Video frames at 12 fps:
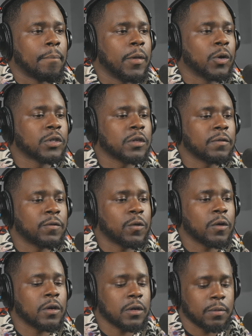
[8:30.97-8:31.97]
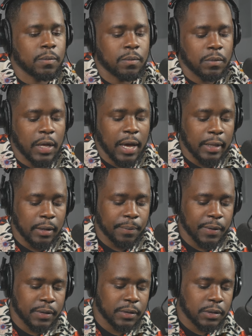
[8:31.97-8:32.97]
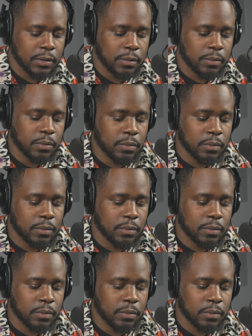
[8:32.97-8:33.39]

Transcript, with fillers: Those are the four elements